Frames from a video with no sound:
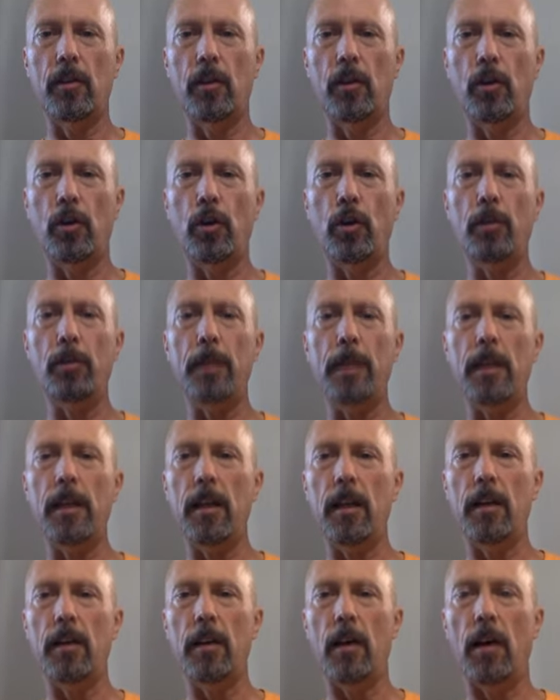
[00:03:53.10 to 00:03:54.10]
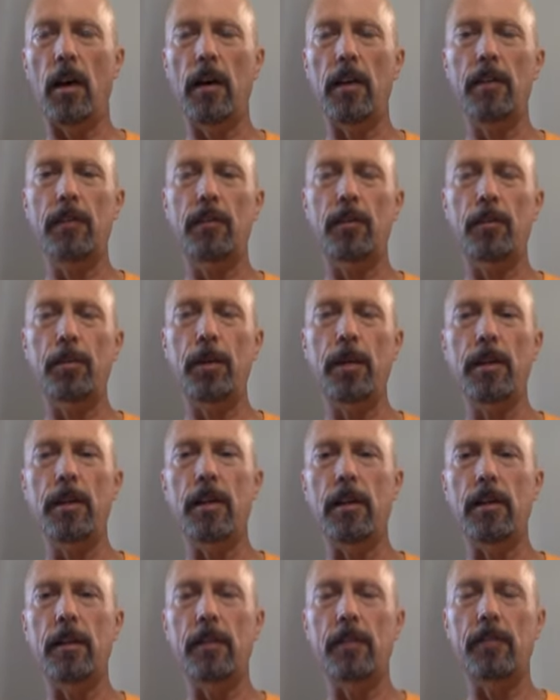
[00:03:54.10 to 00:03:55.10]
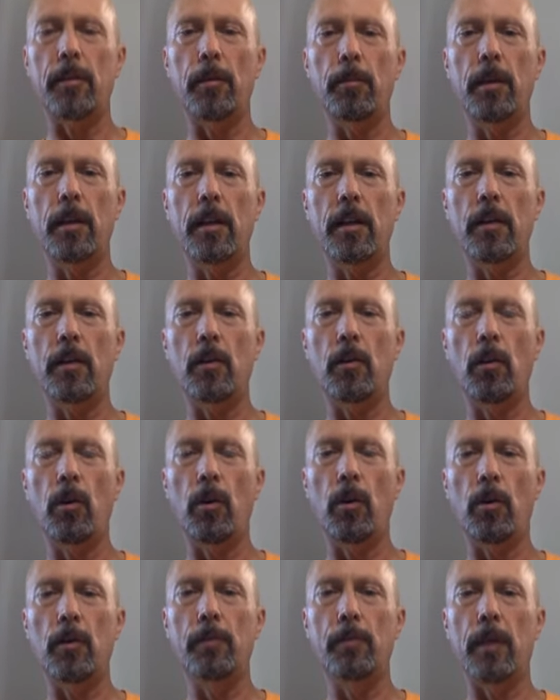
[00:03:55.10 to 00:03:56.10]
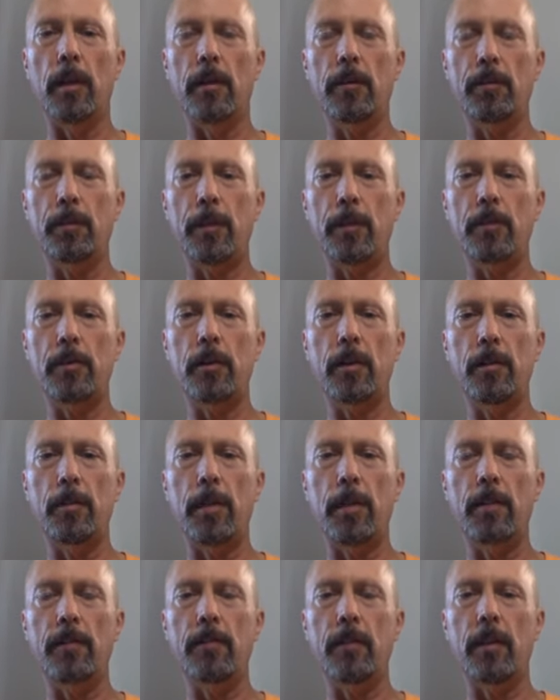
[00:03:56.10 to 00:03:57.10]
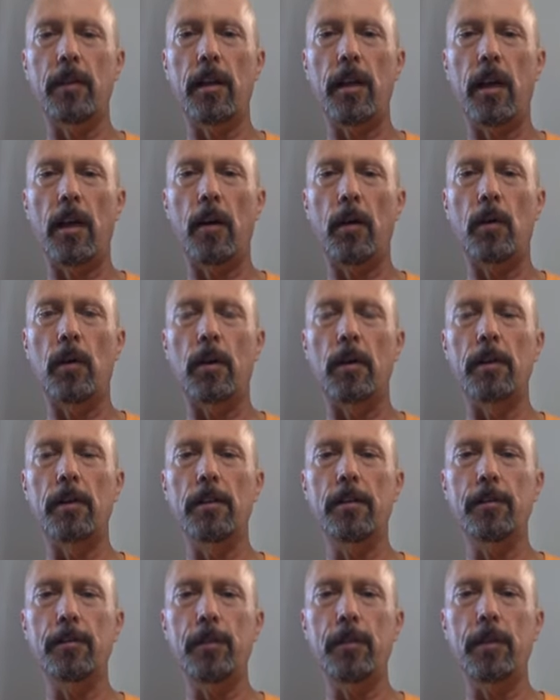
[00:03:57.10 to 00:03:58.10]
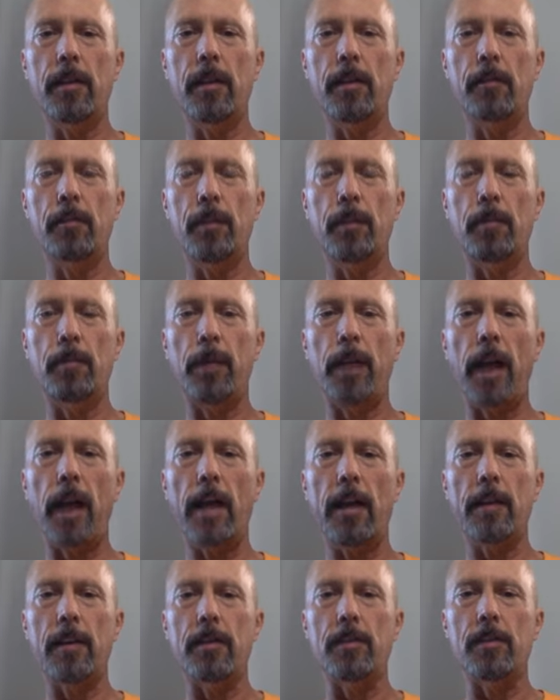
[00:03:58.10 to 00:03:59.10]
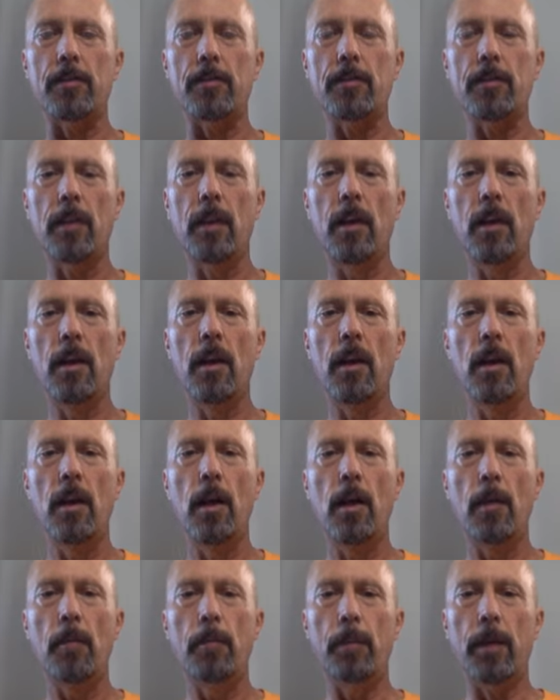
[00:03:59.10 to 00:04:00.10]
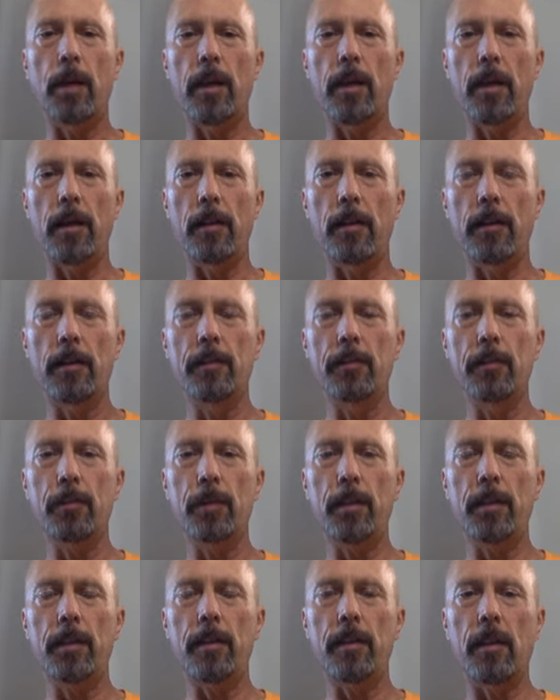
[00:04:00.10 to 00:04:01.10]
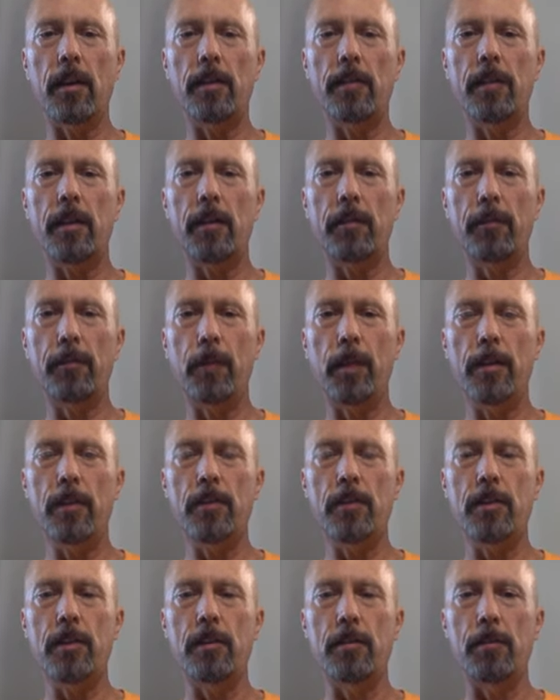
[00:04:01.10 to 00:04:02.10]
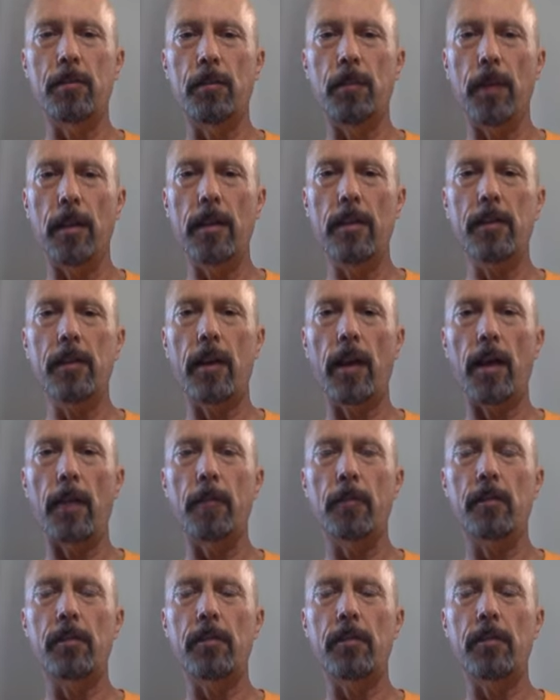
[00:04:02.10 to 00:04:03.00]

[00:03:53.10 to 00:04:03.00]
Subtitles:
could be an honest opinion that somebody could hold, especially based on how Elizabeth has been packaged. But Elizabeth, as I've mentioned many times,